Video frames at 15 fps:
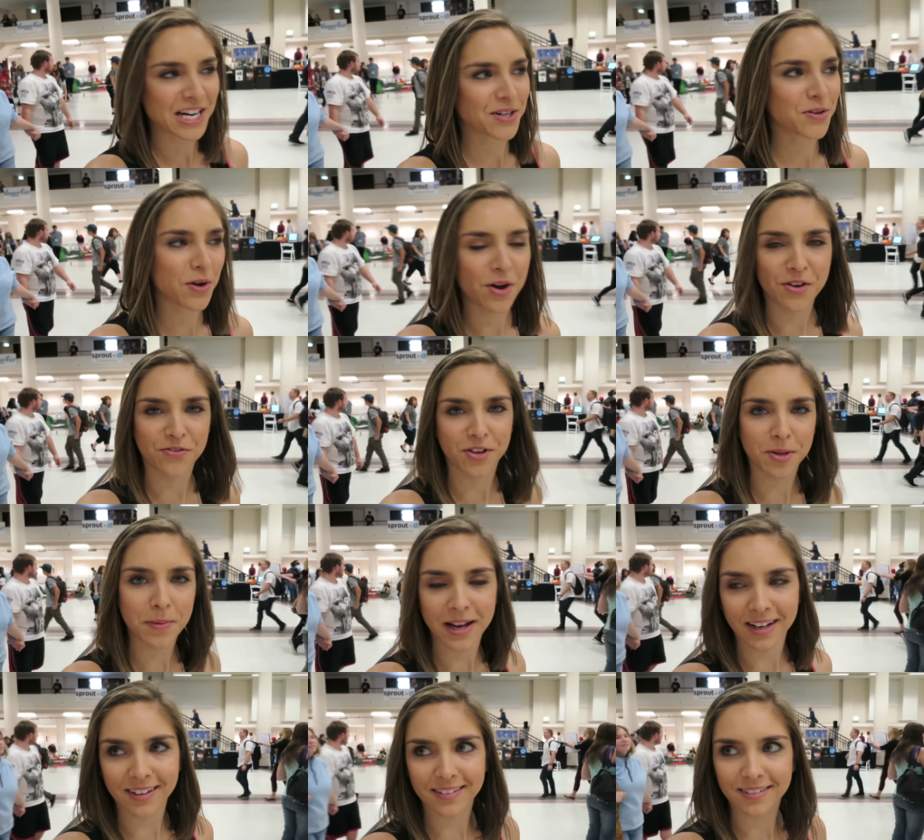I don't know how I feel
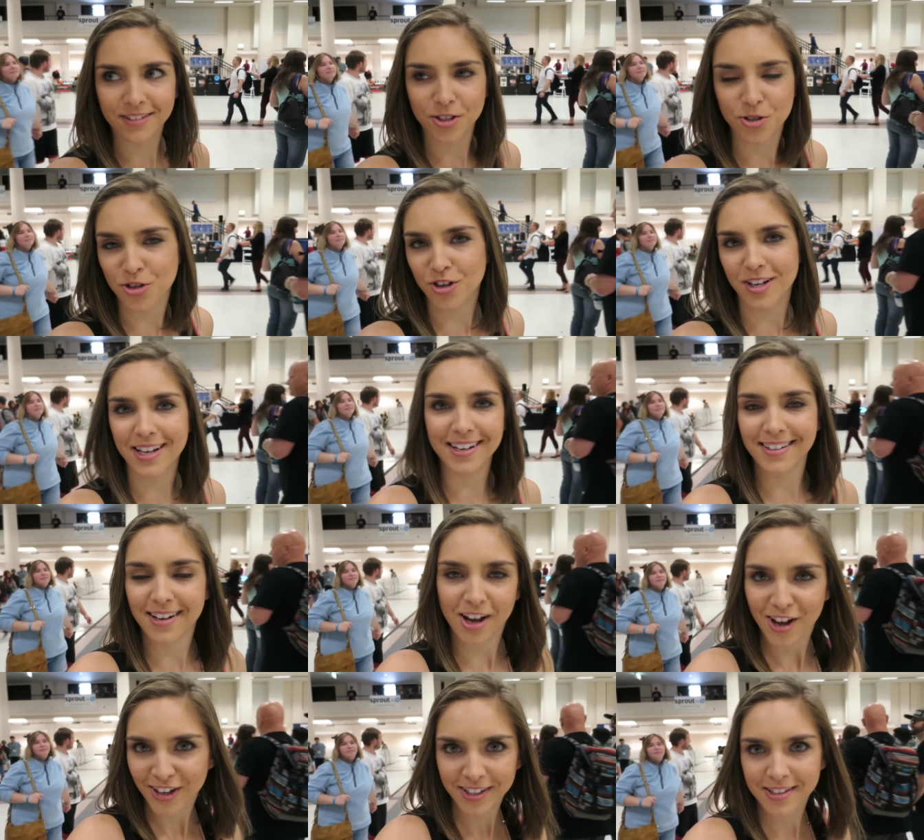about it. You shouldn't eat
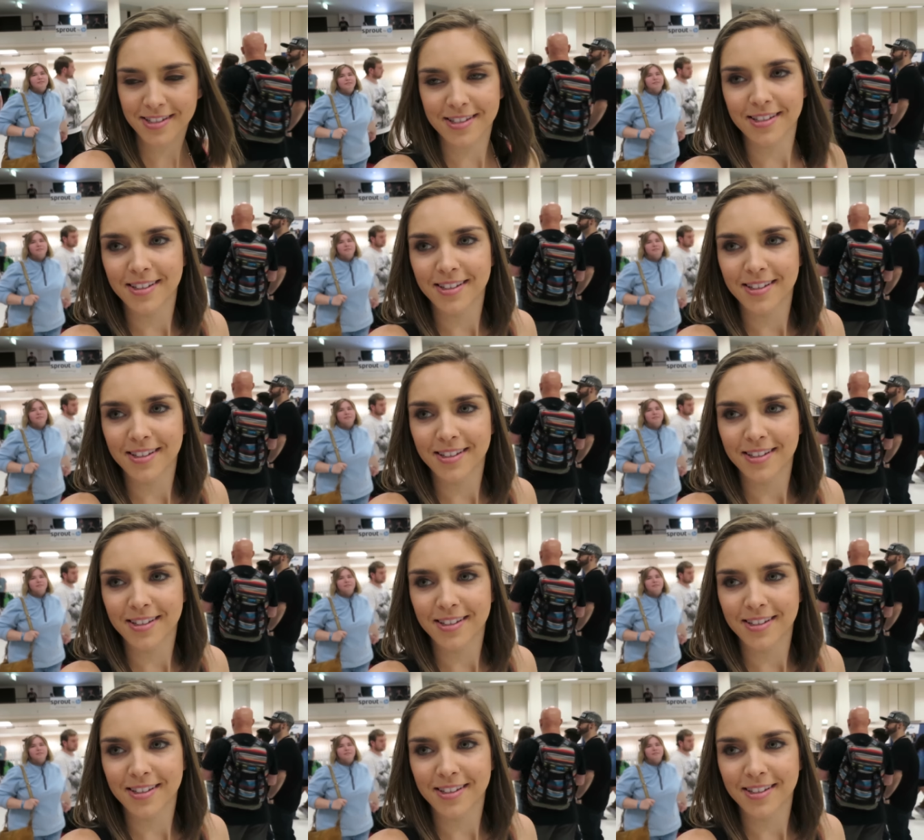dogs